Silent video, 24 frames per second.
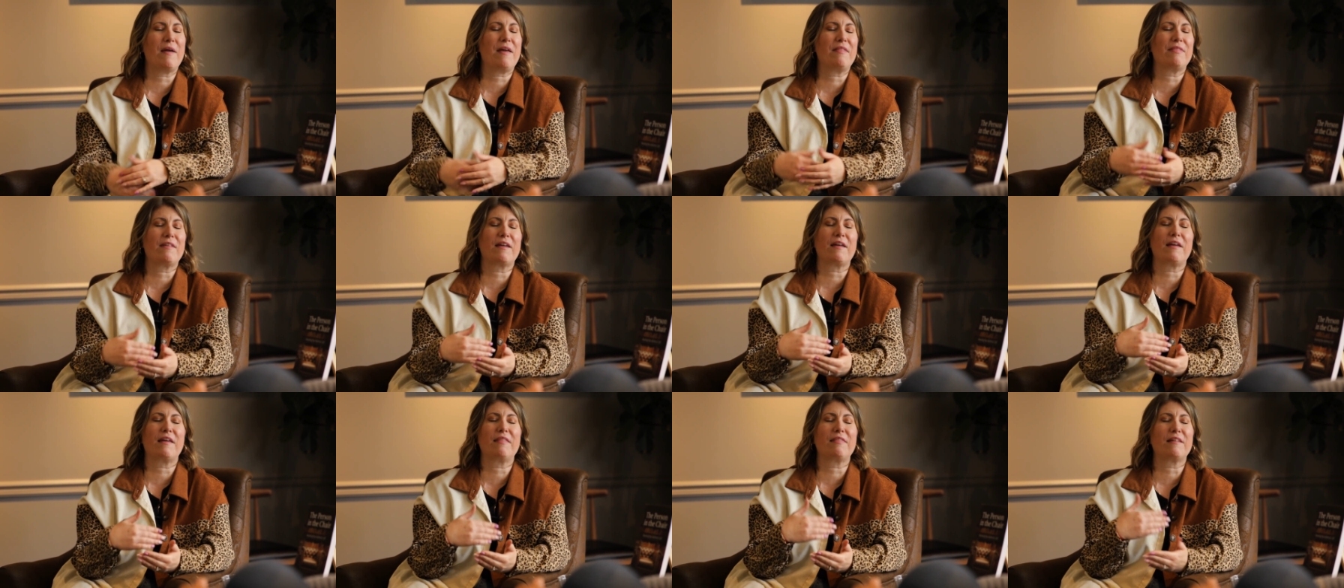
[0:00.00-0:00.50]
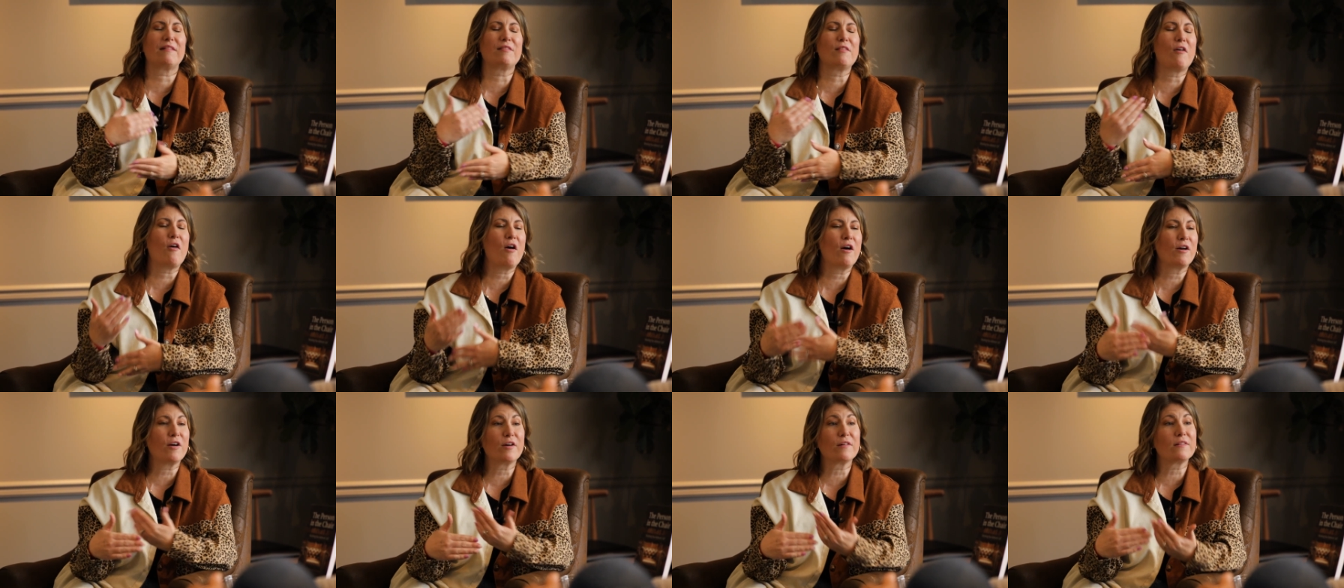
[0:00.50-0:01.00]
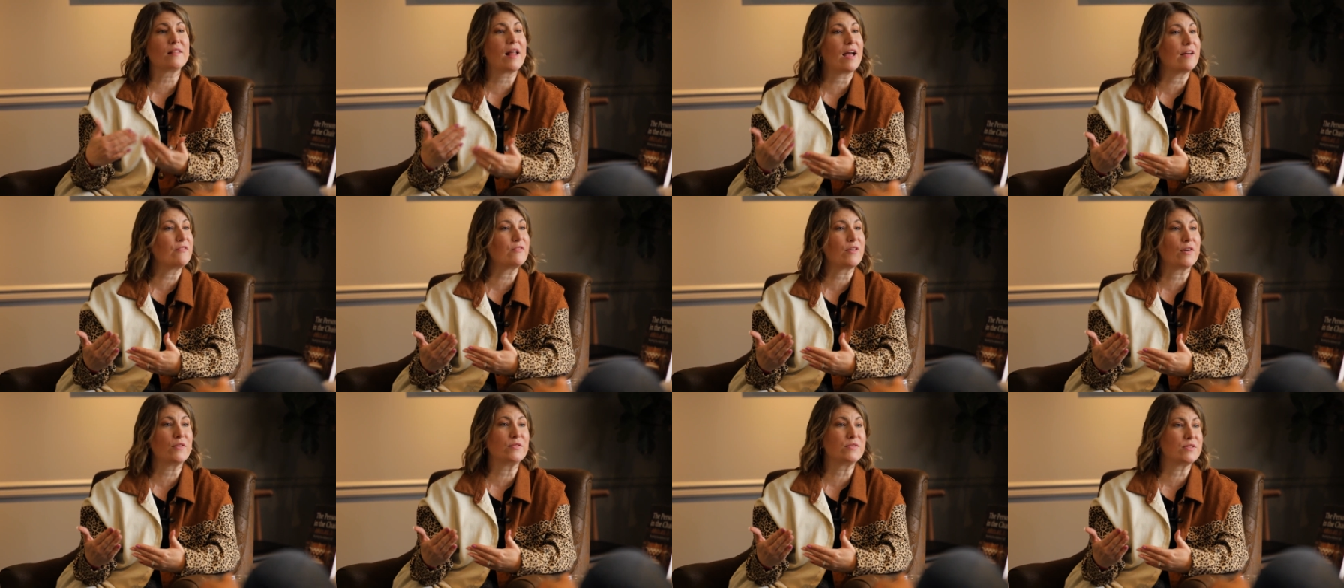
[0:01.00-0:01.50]
And the and the longer
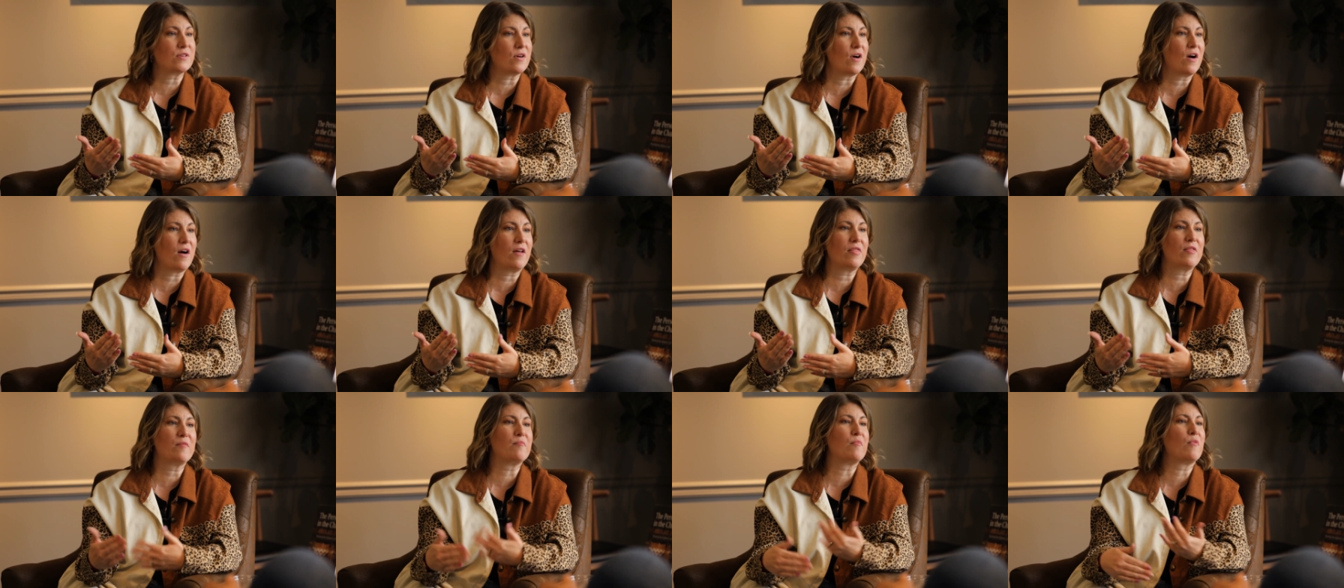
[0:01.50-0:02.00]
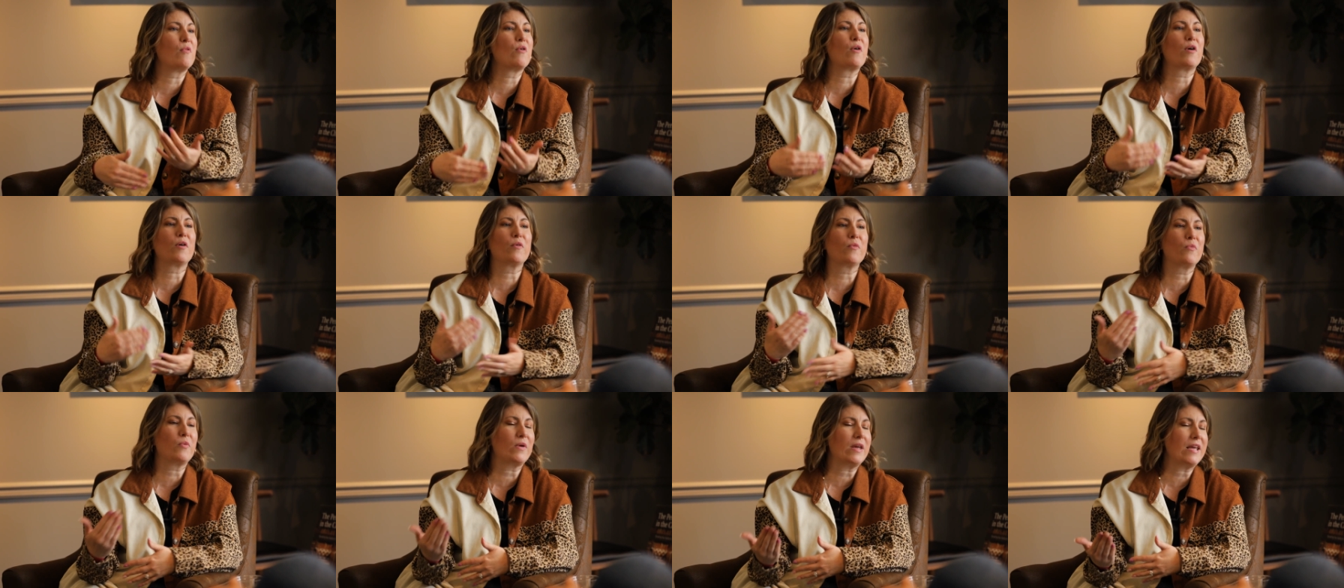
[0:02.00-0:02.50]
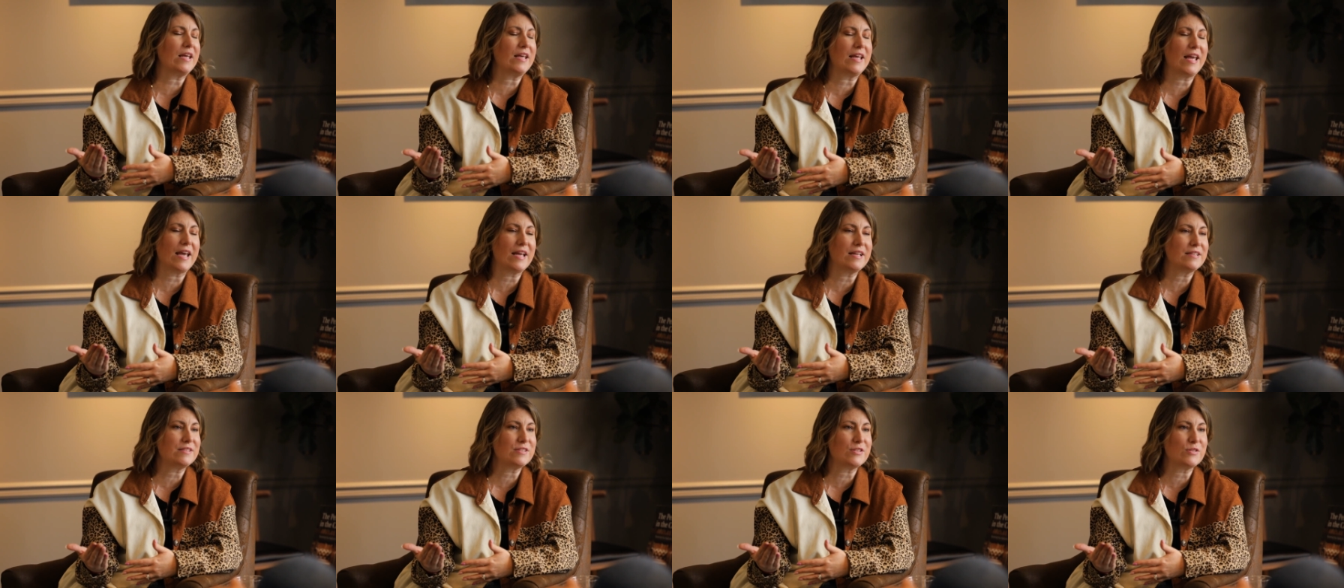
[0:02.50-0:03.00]
life goes on, the more we
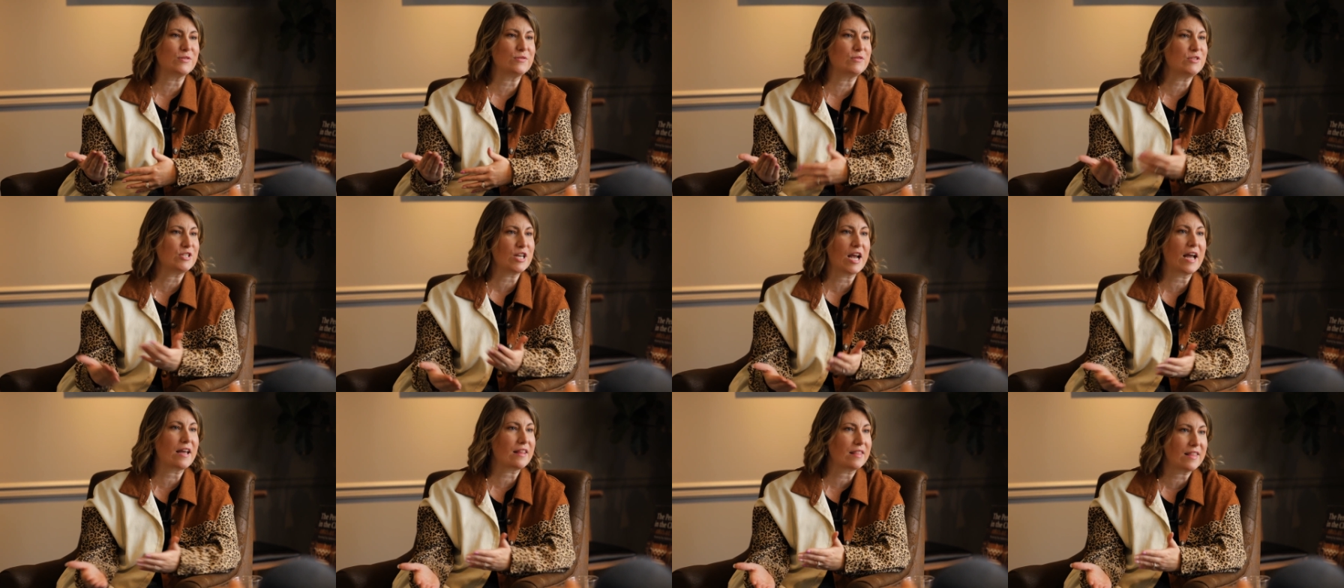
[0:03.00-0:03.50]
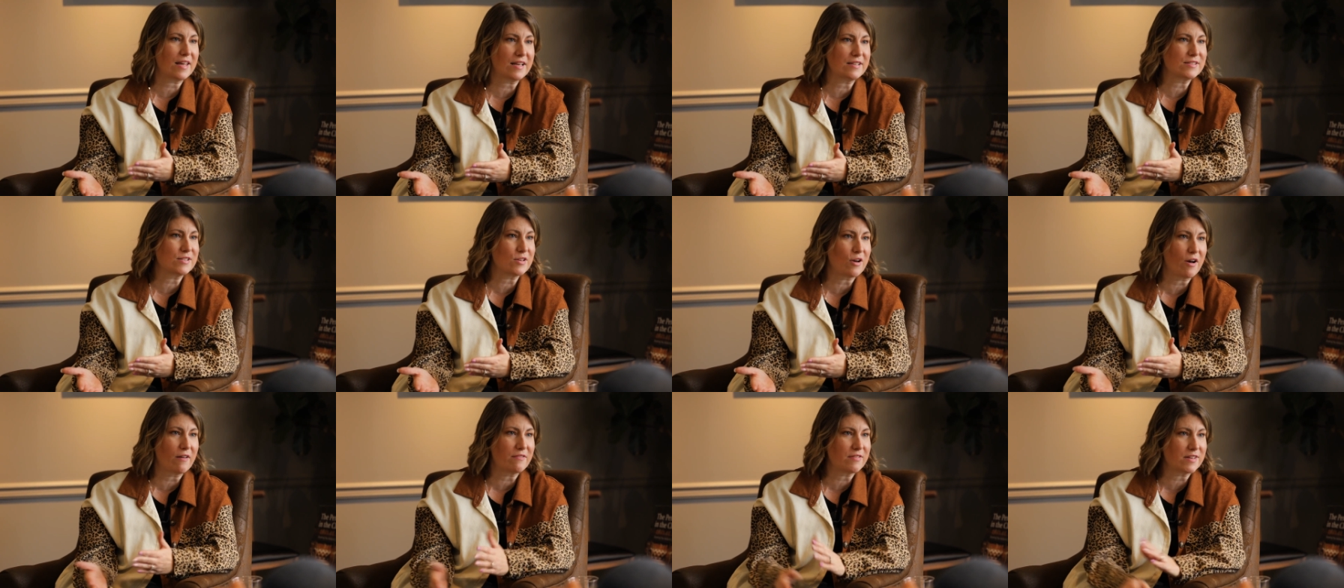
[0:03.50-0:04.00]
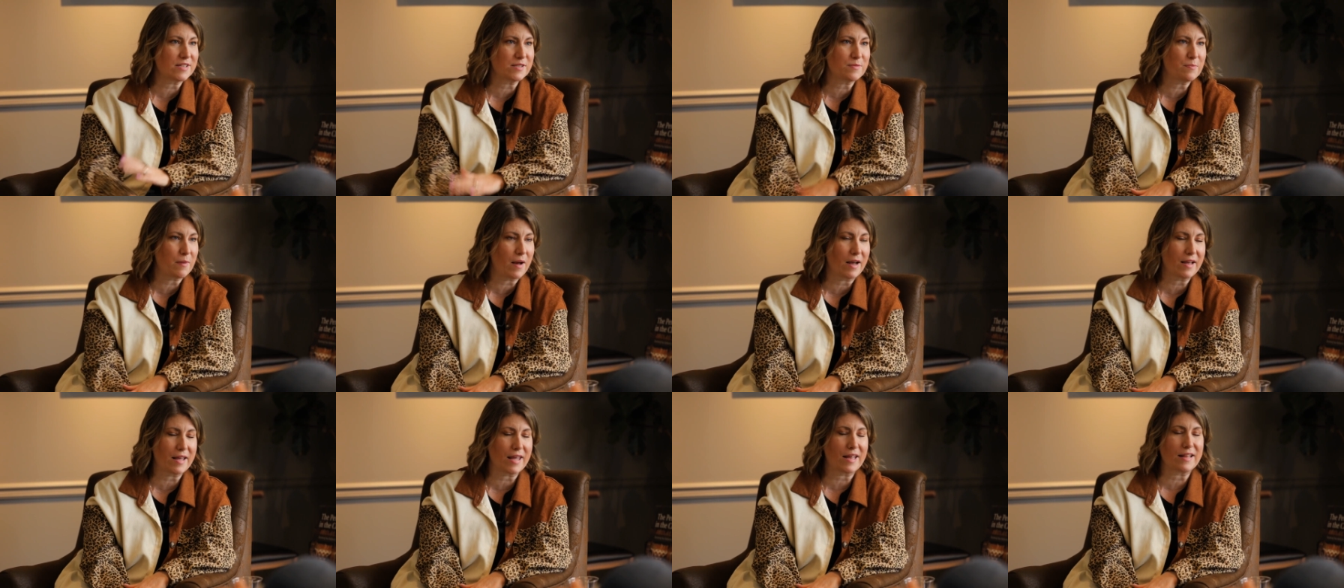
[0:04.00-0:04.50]
get to check things off this
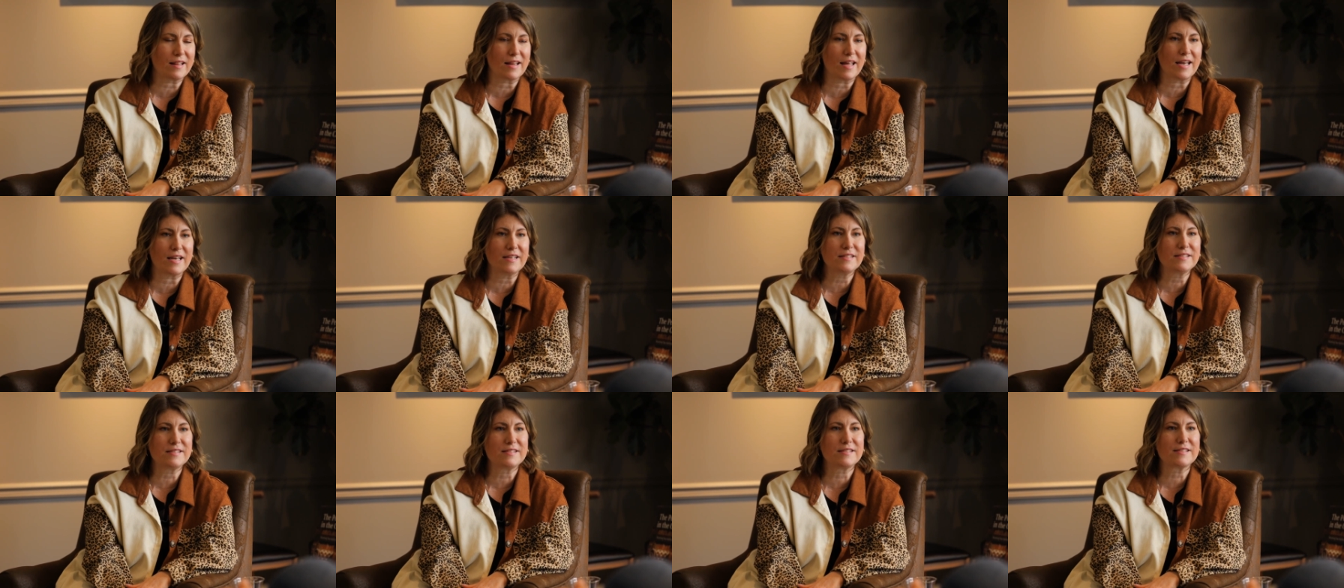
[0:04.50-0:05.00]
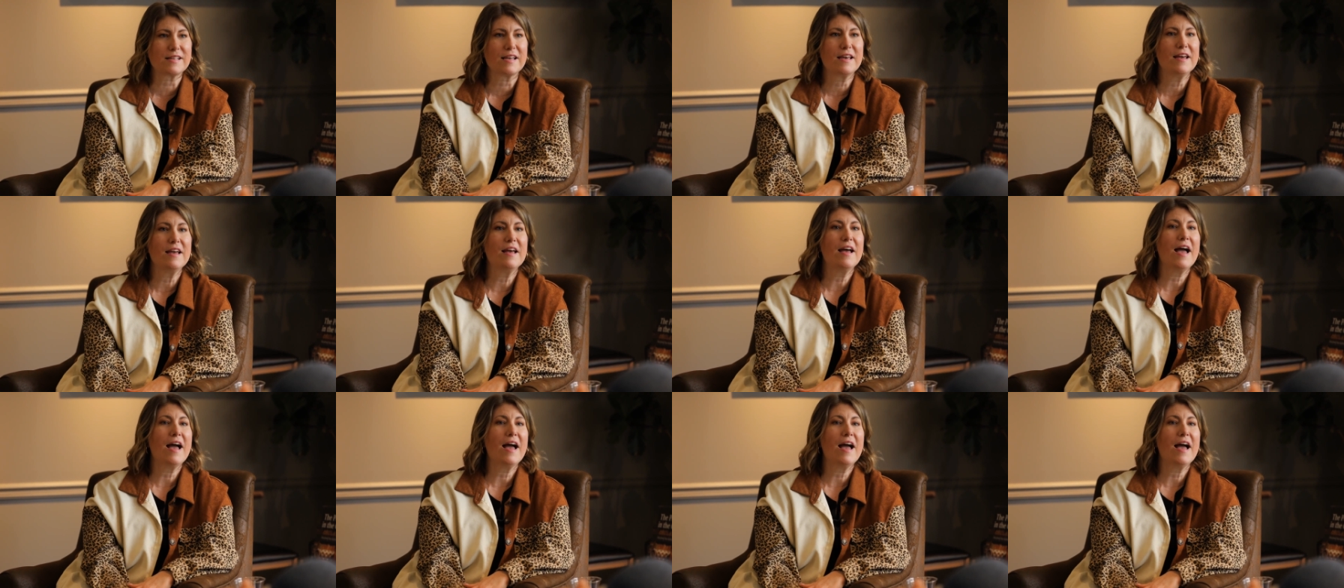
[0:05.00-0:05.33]
bucket list.